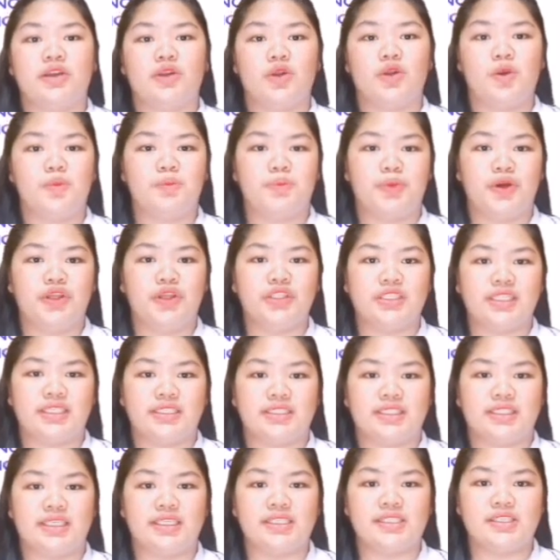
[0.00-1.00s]

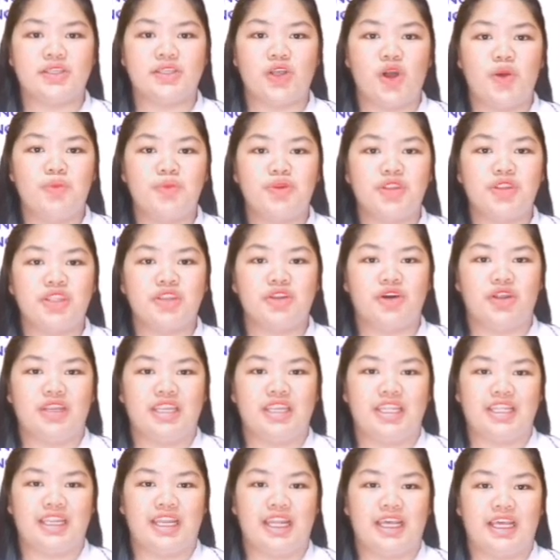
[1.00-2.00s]
component is common in
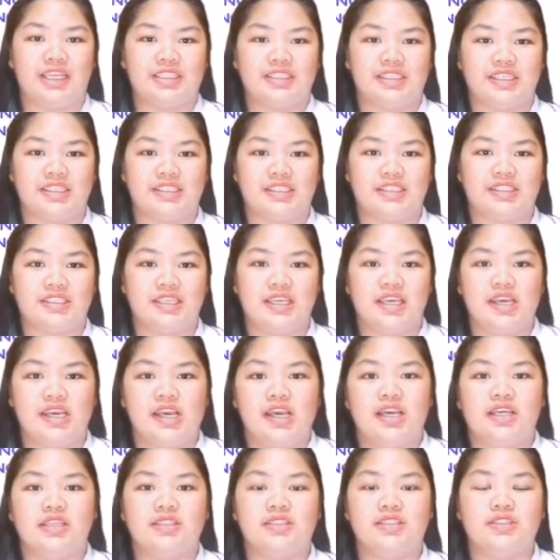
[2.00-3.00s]
online classes.
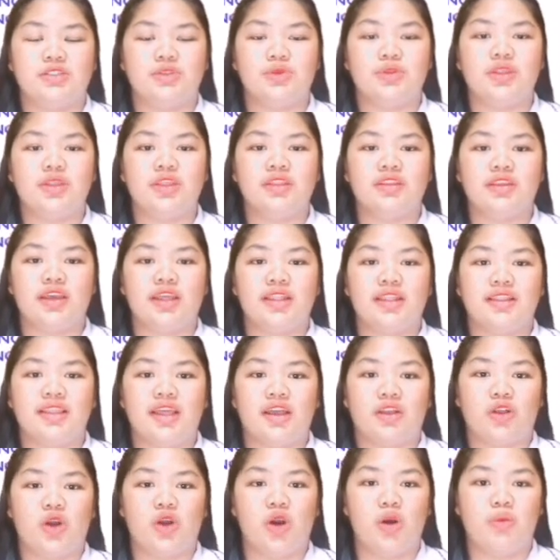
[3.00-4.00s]
Students
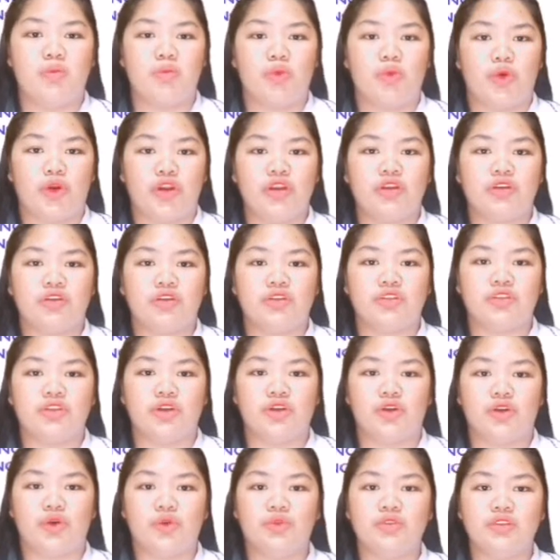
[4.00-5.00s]
conduct homework on
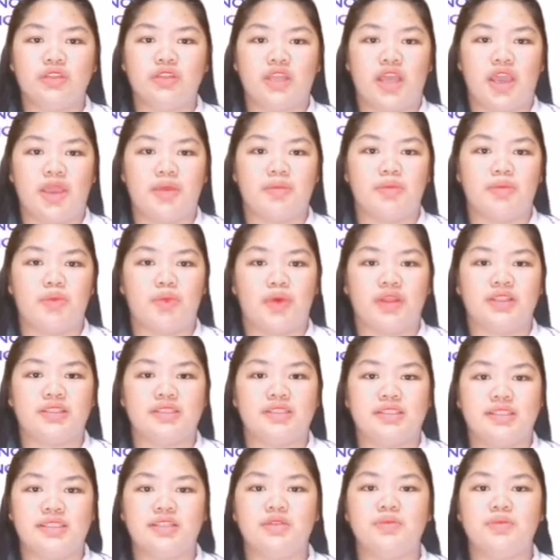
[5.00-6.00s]
their own time while
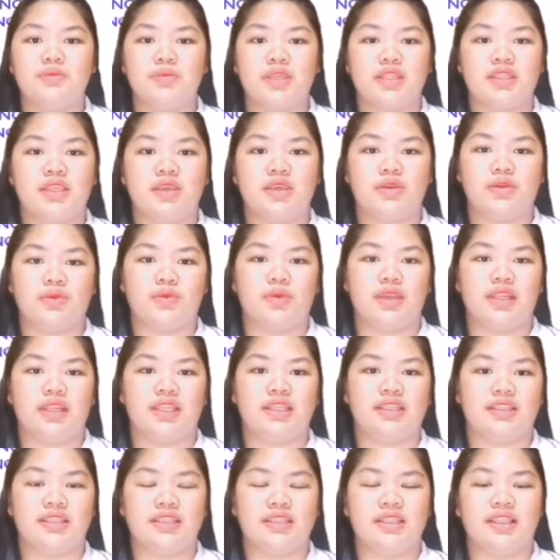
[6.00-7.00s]
still meeting
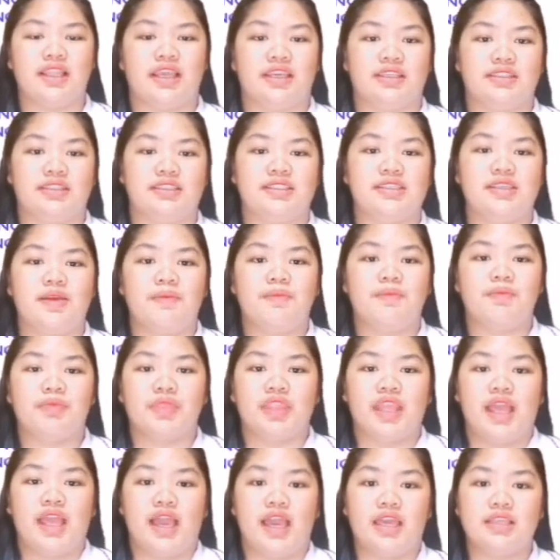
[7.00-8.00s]
weekly deadlines,
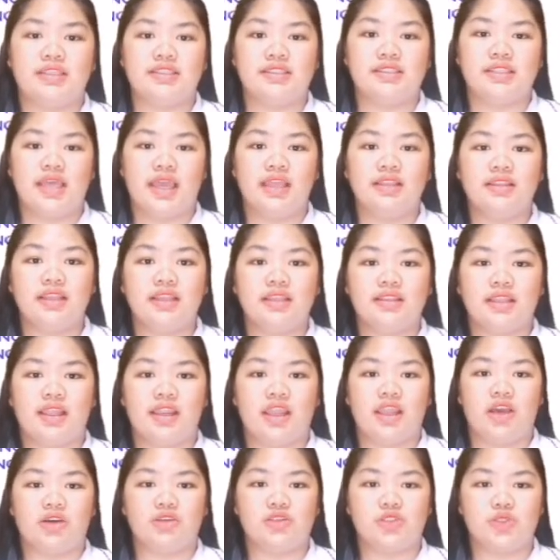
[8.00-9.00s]
a style that
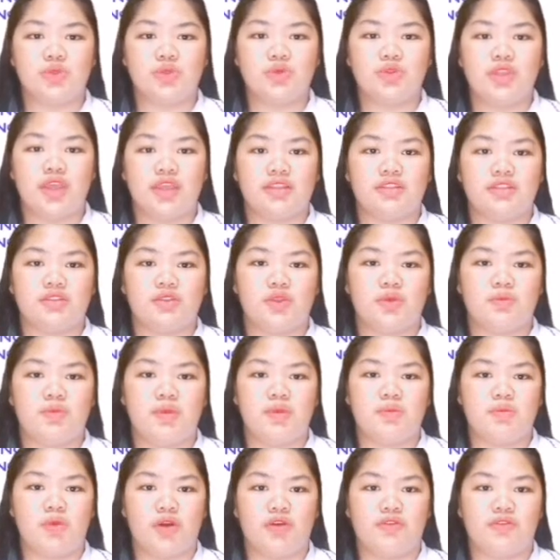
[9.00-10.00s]
allows students to be
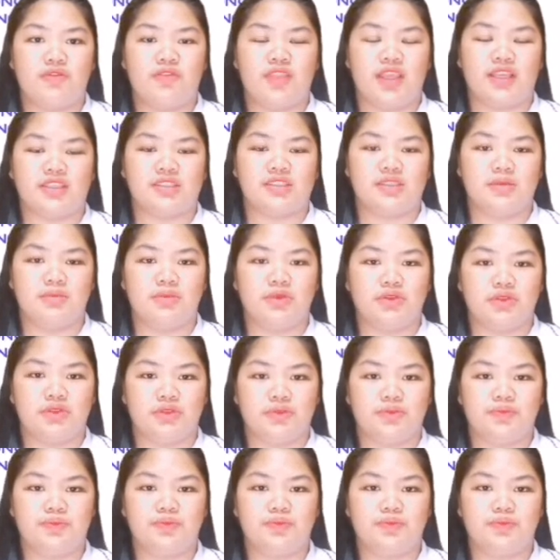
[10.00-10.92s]
more flexible.